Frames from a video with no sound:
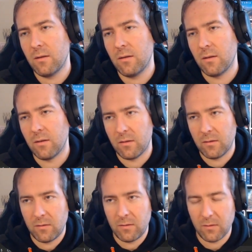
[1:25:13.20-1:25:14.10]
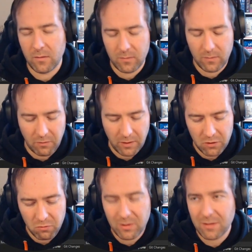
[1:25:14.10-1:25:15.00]
the
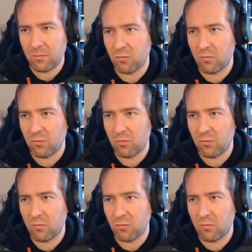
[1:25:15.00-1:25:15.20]
direction we're at?